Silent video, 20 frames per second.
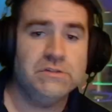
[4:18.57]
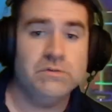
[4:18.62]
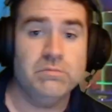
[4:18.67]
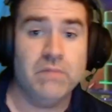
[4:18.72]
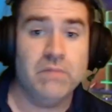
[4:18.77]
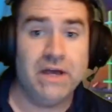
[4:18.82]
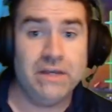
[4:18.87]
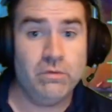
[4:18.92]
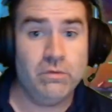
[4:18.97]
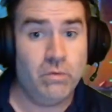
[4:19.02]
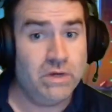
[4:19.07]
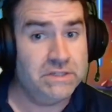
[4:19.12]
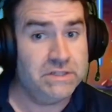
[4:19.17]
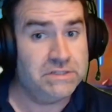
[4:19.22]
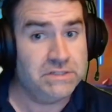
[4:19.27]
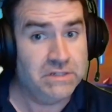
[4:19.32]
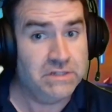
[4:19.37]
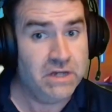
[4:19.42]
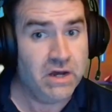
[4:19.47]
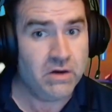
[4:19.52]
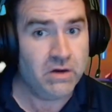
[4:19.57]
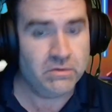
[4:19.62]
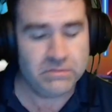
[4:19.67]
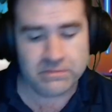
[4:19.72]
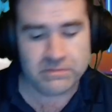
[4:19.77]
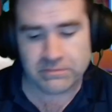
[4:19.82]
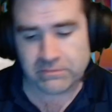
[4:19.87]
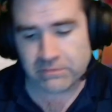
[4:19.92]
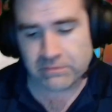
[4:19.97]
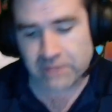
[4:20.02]
might want to know,
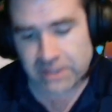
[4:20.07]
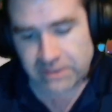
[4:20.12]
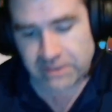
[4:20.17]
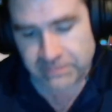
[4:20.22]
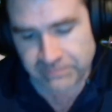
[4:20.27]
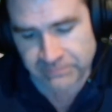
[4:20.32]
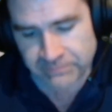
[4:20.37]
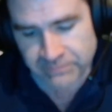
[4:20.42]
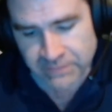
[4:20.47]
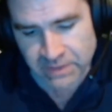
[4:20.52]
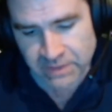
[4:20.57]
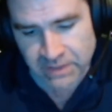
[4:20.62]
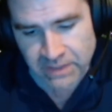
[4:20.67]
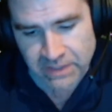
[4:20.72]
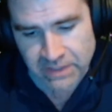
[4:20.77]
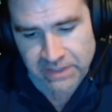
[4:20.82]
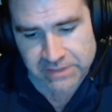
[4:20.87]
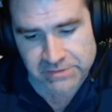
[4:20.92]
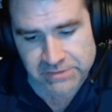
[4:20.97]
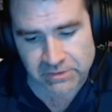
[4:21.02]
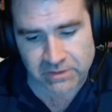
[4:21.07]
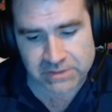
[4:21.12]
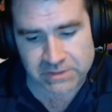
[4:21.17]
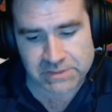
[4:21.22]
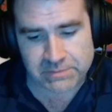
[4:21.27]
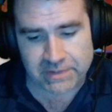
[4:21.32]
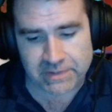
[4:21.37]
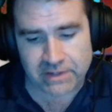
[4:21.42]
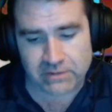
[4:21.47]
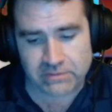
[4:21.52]
right? It talks
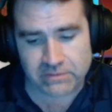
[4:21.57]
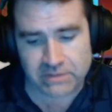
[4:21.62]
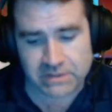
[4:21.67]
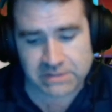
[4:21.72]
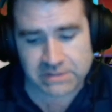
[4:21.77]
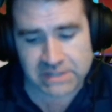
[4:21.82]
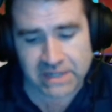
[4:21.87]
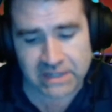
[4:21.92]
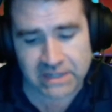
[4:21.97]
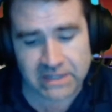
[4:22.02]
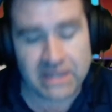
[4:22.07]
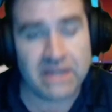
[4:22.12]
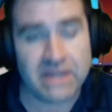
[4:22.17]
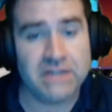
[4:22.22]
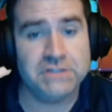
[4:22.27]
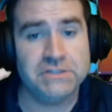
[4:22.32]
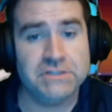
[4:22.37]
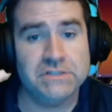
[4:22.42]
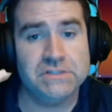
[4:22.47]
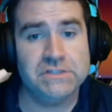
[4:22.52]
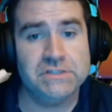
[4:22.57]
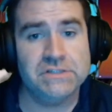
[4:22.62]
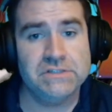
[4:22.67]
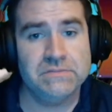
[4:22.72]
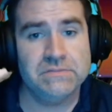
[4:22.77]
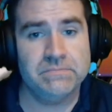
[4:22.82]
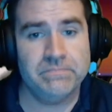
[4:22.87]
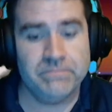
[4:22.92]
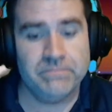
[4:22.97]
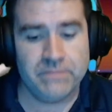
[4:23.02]
about attack actions,
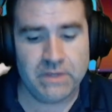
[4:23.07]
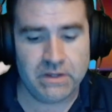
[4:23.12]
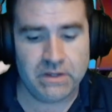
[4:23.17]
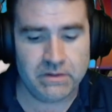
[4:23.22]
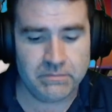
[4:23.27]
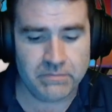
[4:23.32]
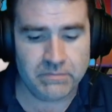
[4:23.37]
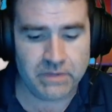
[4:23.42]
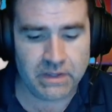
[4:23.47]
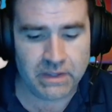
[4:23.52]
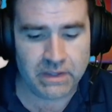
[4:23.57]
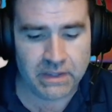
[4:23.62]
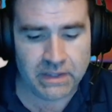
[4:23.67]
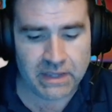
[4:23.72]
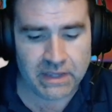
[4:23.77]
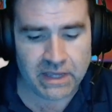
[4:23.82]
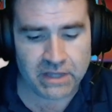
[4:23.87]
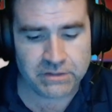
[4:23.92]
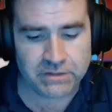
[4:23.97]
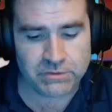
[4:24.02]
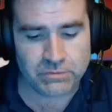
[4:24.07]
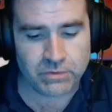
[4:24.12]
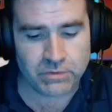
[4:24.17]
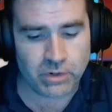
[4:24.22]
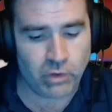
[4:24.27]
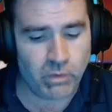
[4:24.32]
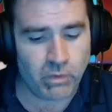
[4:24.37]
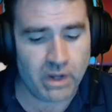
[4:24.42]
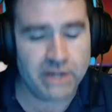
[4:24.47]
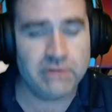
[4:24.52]
how you
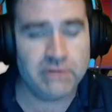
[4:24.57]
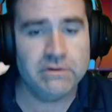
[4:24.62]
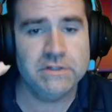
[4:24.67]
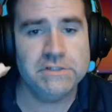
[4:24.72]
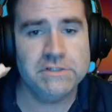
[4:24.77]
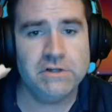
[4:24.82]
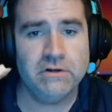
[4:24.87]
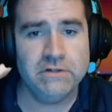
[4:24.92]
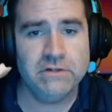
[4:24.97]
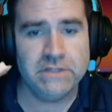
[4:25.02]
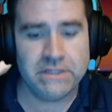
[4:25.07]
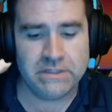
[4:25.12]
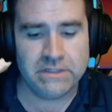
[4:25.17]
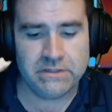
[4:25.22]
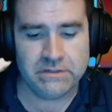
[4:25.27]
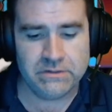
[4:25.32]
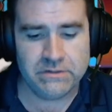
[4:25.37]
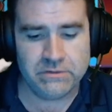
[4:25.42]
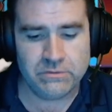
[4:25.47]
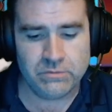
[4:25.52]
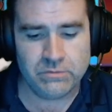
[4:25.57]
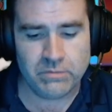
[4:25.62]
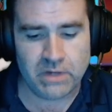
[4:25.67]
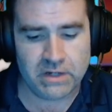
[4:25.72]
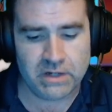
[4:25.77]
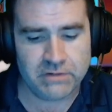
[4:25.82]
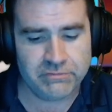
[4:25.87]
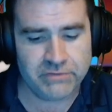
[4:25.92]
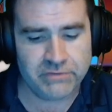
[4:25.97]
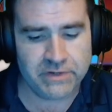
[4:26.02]
acquire a target, you
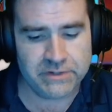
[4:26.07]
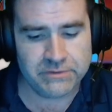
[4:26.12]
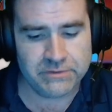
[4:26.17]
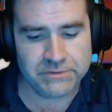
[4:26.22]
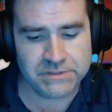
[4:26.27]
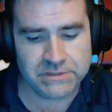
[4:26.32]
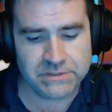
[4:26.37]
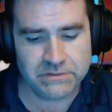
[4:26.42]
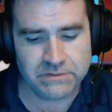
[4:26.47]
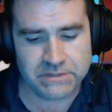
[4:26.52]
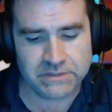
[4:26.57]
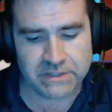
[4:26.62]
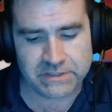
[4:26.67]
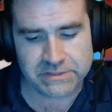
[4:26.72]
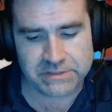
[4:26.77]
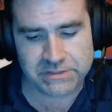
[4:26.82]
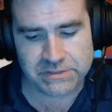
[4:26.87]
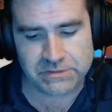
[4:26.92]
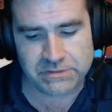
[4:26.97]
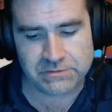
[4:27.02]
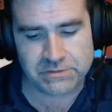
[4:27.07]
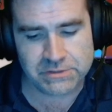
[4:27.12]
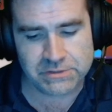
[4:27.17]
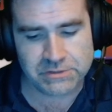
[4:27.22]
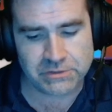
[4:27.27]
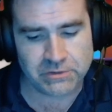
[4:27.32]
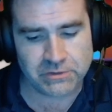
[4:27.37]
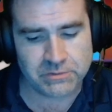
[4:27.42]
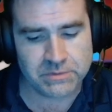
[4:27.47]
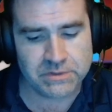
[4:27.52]
modify your skill dice, you
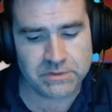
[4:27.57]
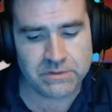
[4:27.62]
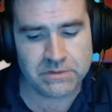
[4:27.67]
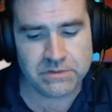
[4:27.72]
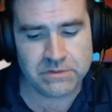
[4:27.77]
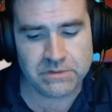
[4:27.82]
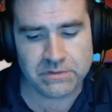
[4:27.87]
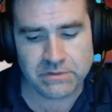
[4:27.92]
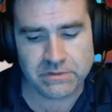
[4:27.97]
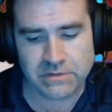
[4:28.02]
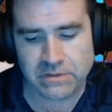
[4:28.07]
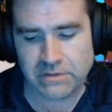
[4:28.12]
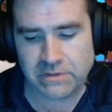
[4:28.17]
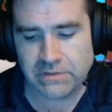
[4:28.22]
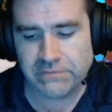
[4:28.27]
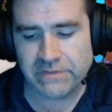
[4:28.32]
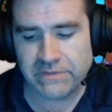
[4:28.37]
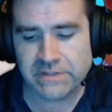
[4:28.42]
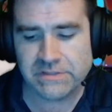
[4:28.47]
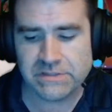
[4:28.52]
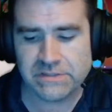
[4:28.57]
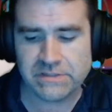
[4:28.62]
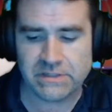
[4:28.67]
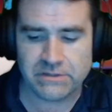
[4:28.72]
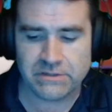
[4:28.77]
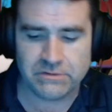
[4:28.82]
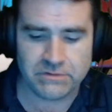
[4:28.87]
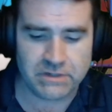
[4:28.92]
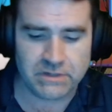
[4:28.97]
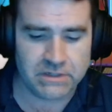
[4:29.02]
determine the defense that
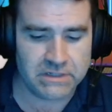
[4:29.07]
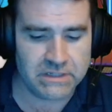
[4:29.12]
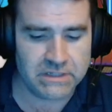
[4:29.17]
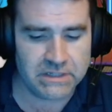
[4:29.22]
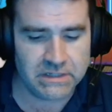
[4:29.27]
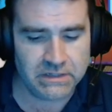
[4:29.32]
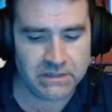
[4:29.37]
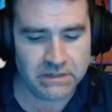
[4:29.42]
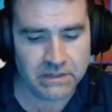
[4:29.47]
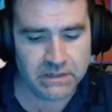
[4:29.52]
you're going to hit.